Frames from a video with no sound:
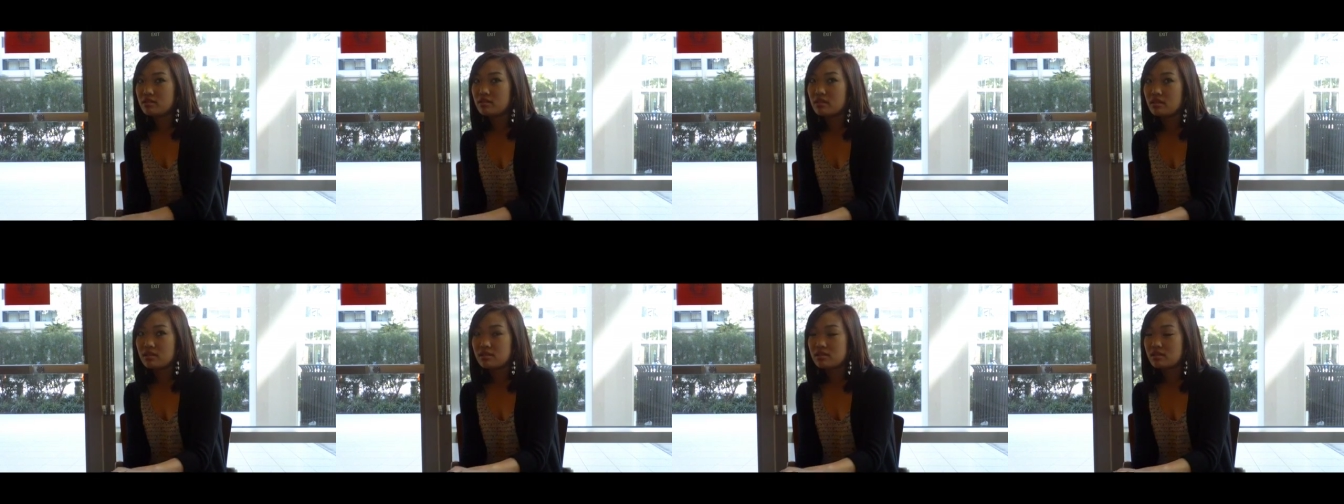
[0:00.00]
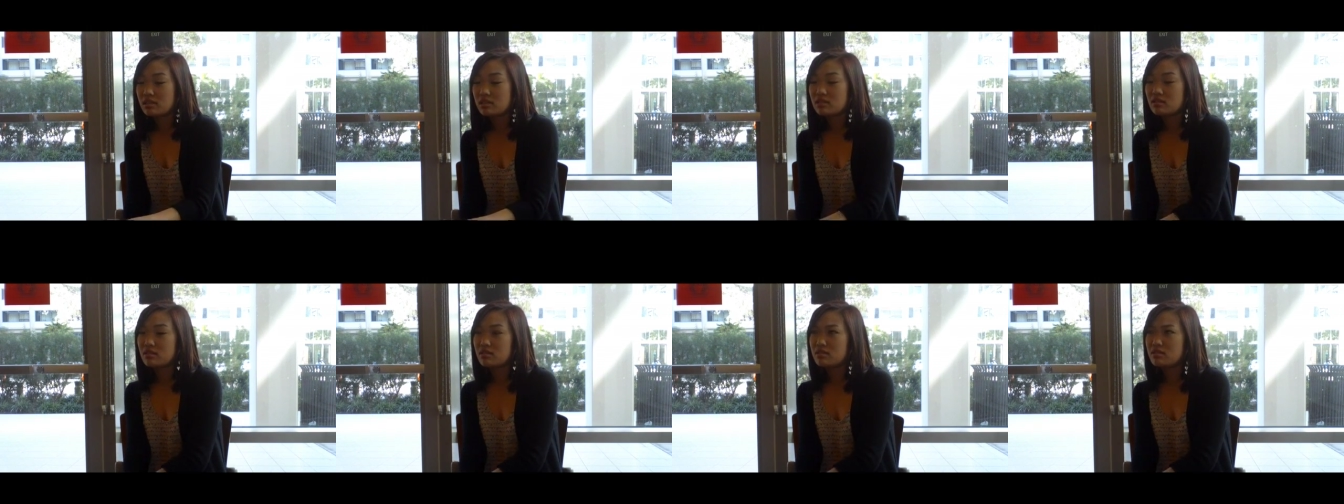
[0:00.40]
the
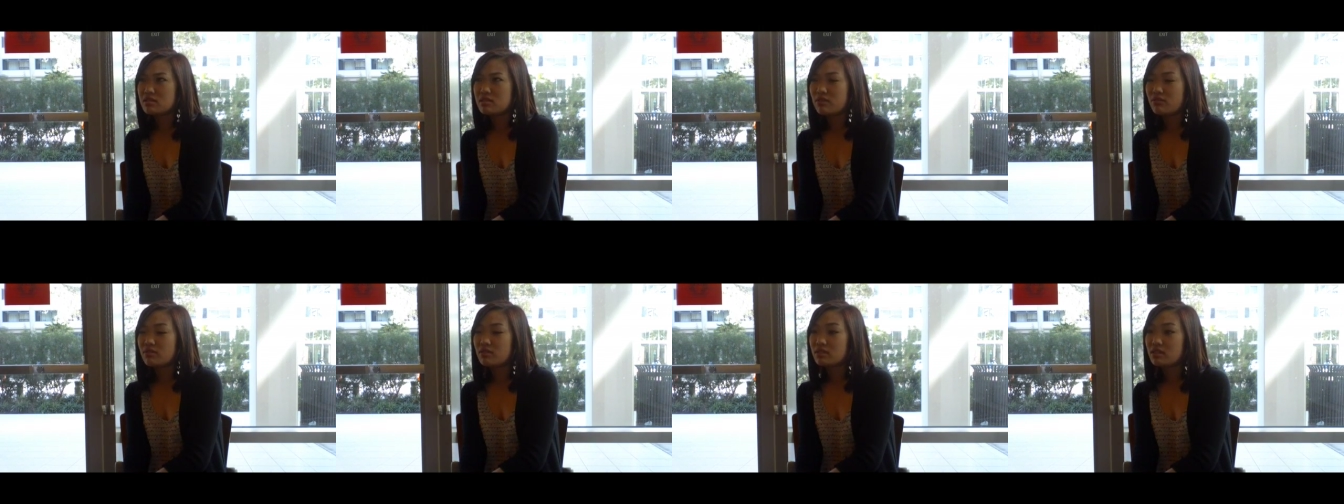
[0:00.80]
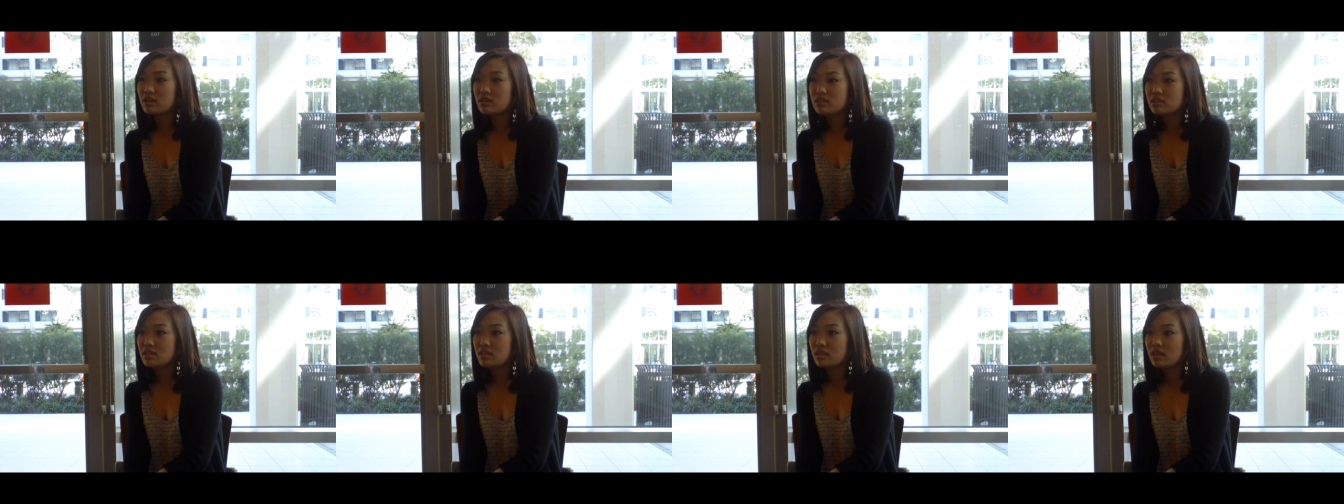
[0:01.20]
7
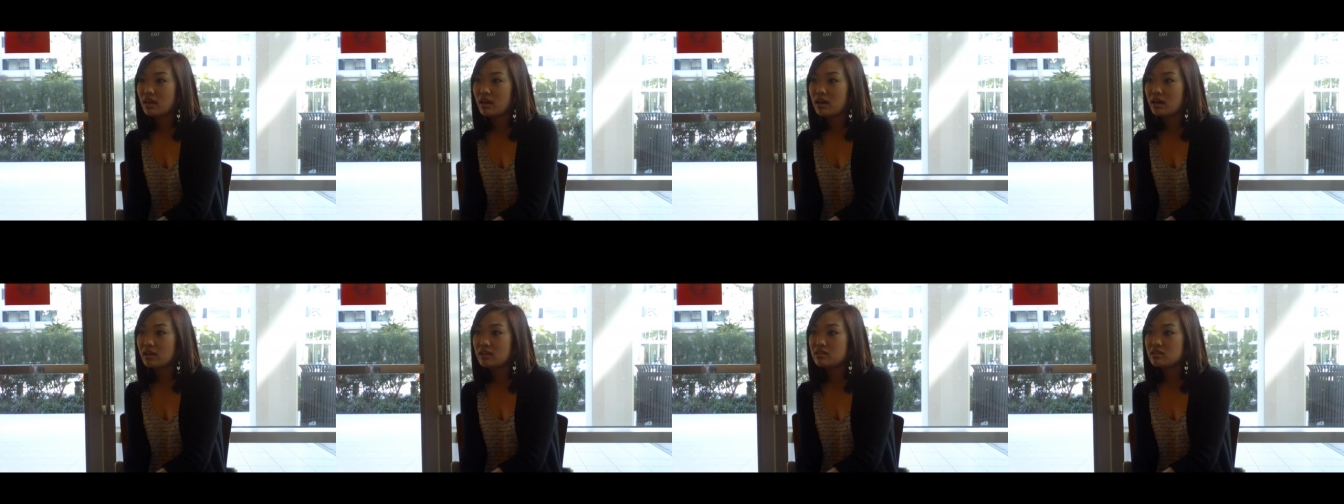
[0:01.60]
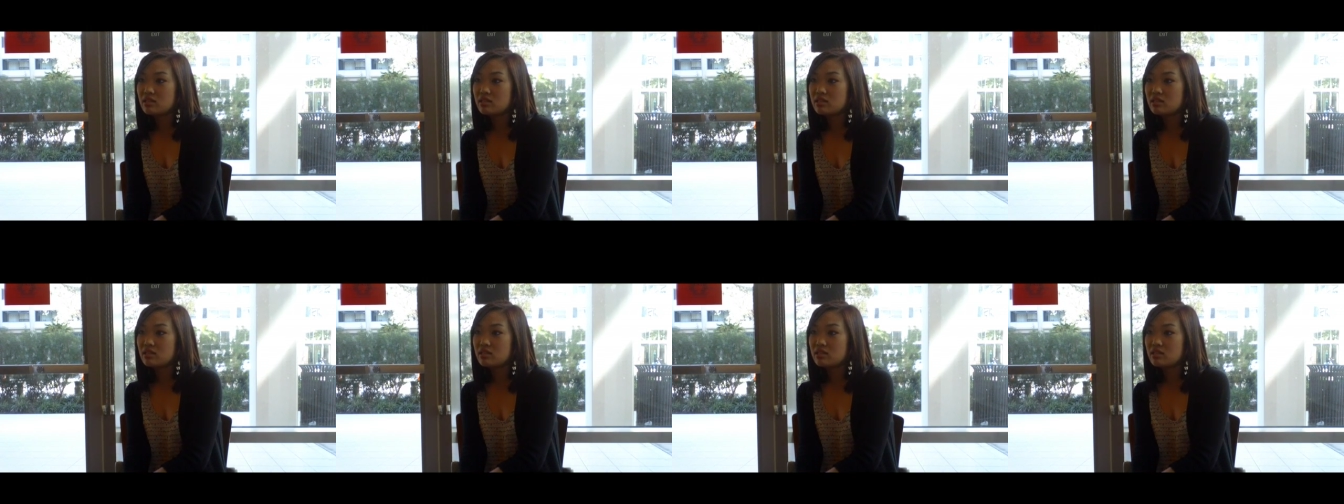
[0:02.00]
kids that they had.